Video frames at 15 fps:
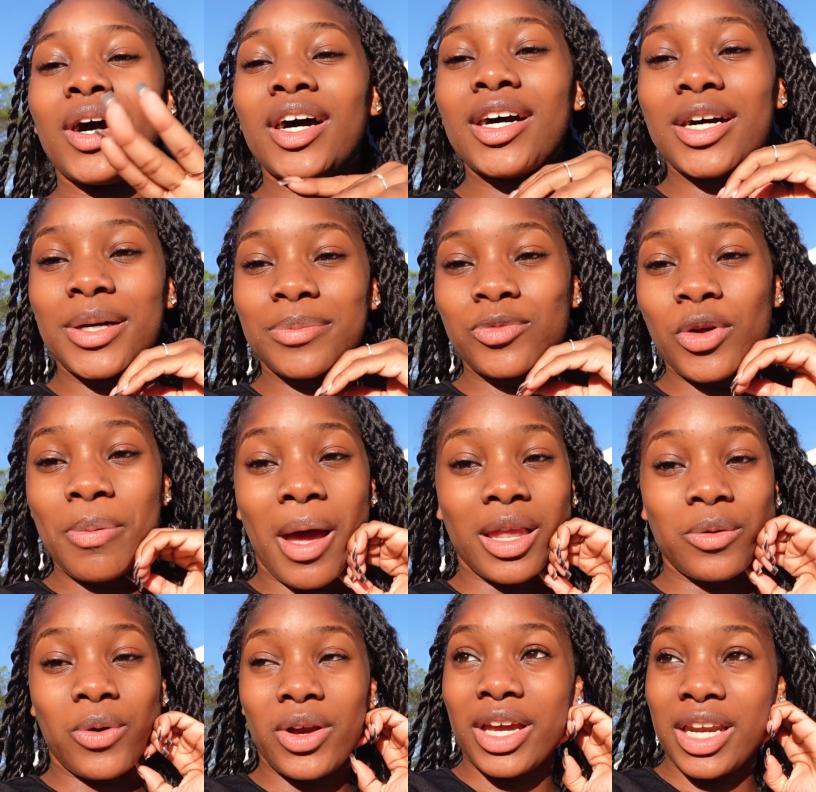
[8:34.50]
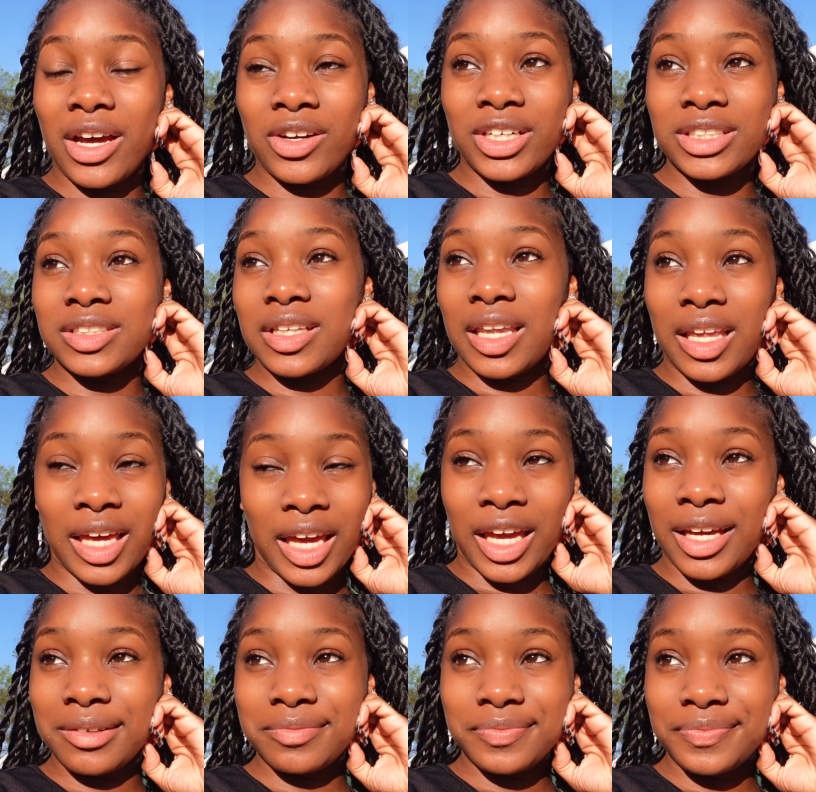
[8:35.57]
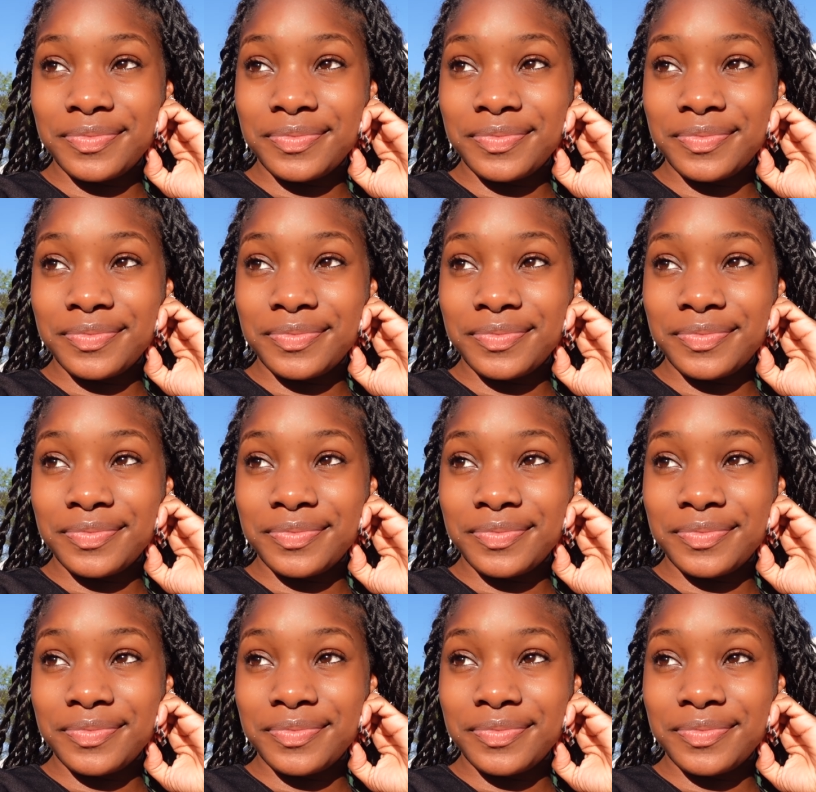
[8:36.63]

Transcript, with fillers: um, we probably won't get down there till late.